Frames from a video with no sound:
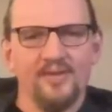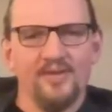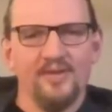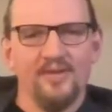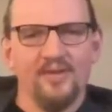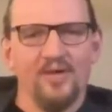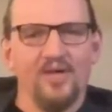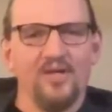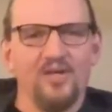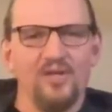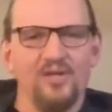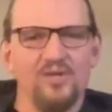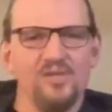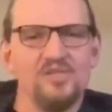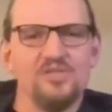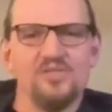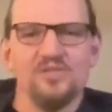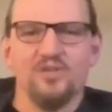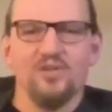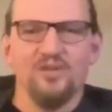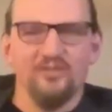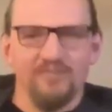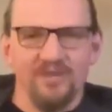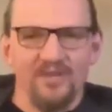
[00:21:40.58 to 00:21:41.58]
like you
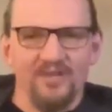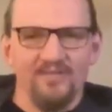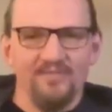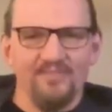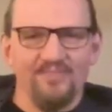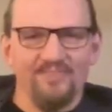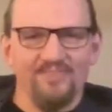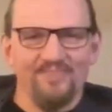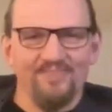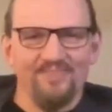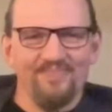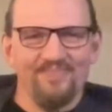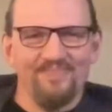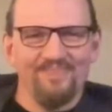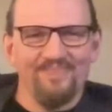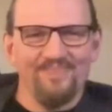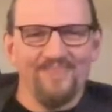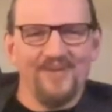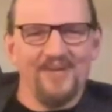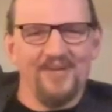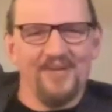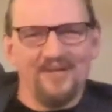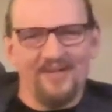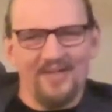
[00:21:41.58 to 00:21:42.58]
deserve it.
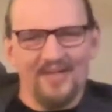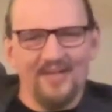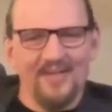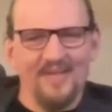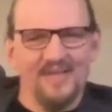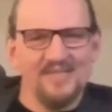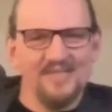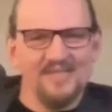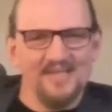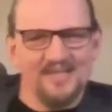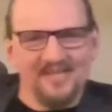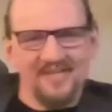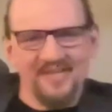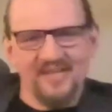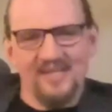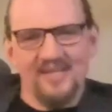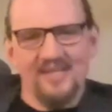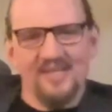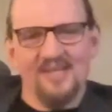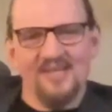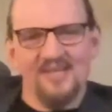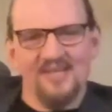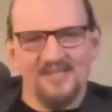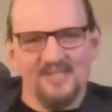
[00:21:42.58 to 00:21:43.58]
Like there's a
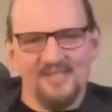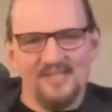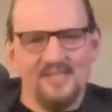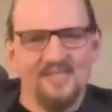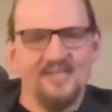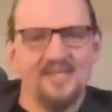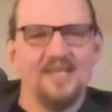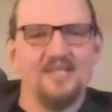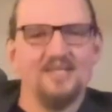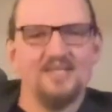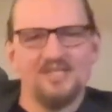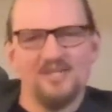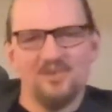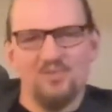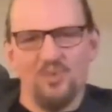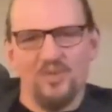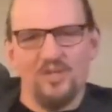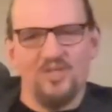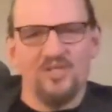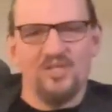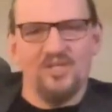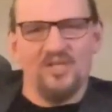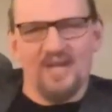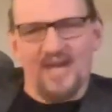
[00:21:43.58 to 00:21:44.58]
sense in
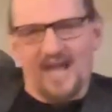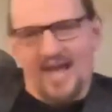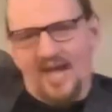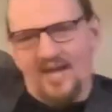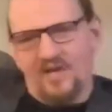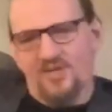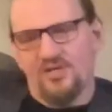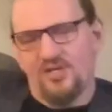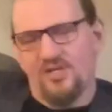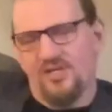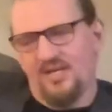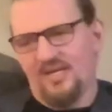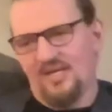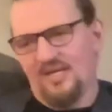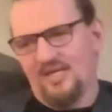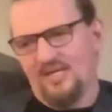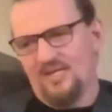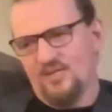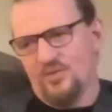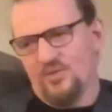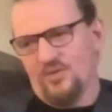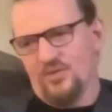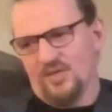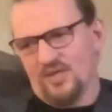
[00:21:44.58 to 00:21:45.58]
which it actually
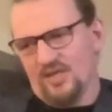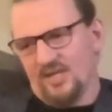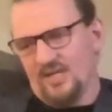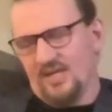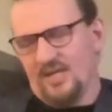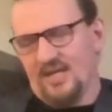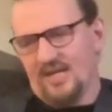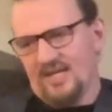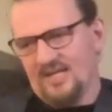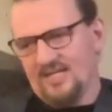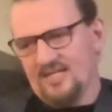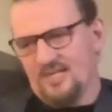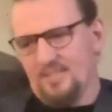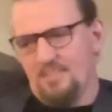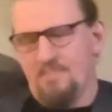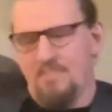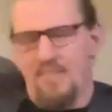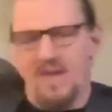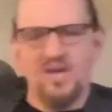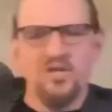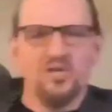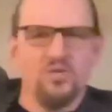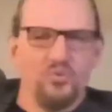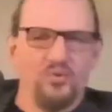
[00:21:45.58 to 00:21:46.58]
is a
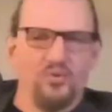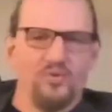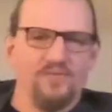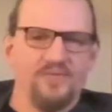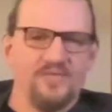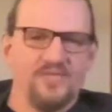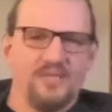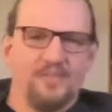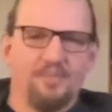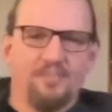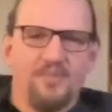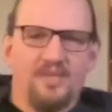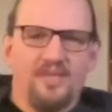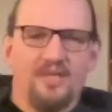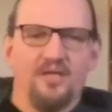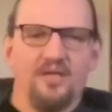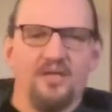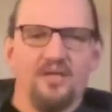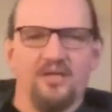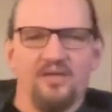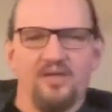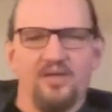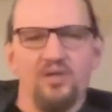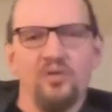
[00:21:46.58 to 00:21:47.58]
measure of something
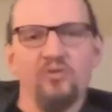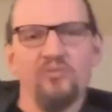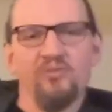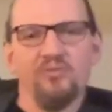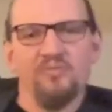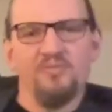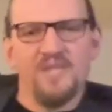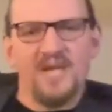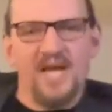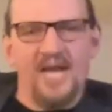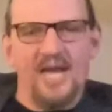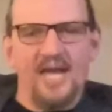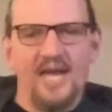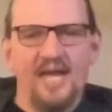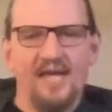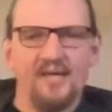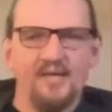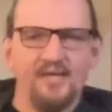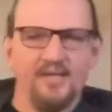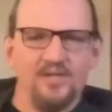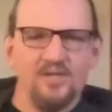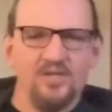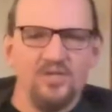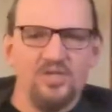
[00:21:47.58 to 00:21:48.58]
that you've
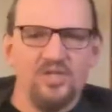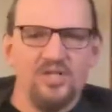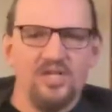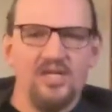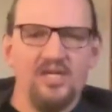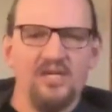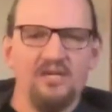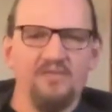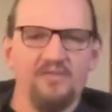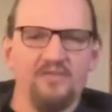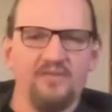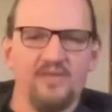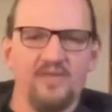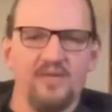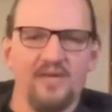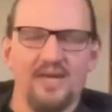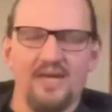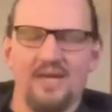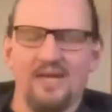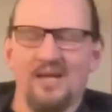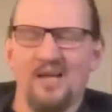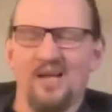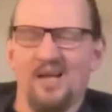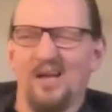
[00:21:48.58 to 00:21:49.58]
obtained and achieved.
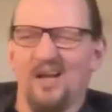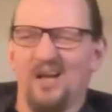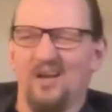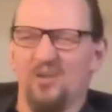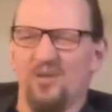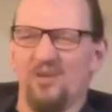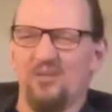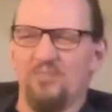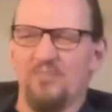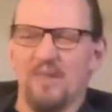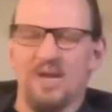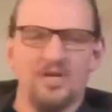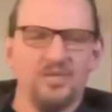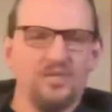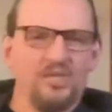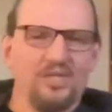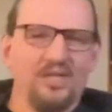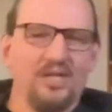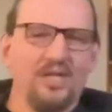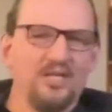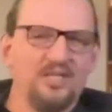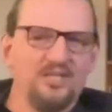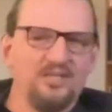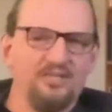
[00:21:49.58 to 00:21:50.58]
And a lot of martial
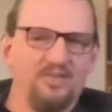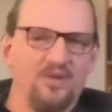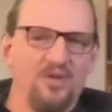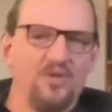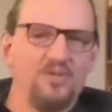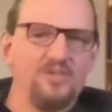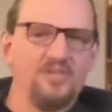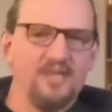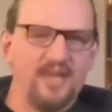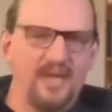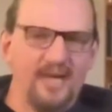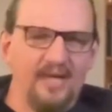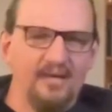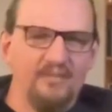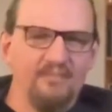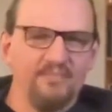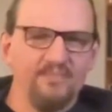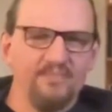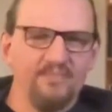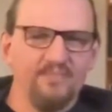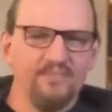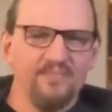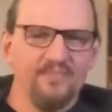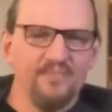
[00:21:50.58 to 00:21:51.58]
arts have lost that.
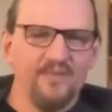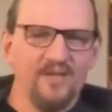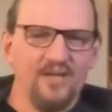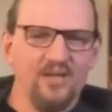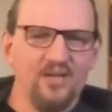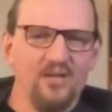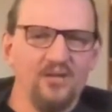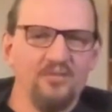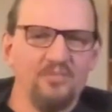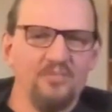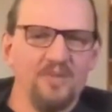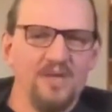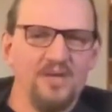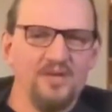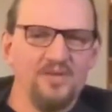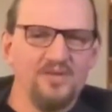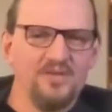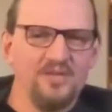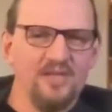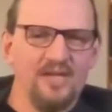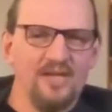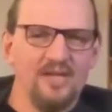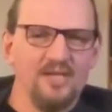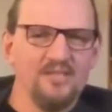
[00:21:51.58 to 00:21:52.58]
A lot of
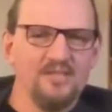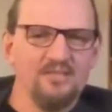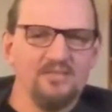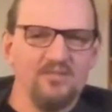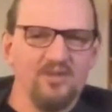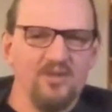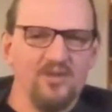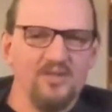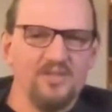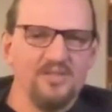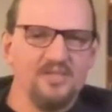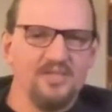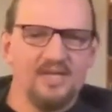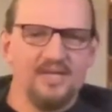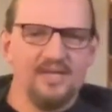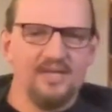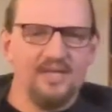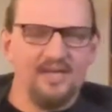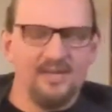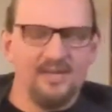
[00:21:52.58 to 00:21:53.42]
martial arts have lost that